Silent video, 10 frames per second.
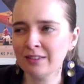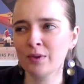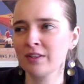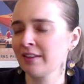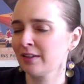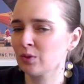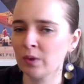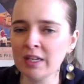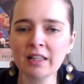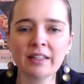whether that's
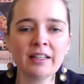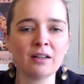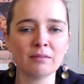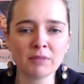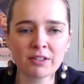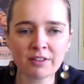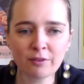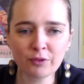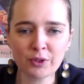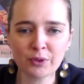weekly or monthly
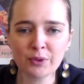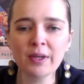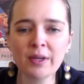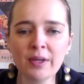for you,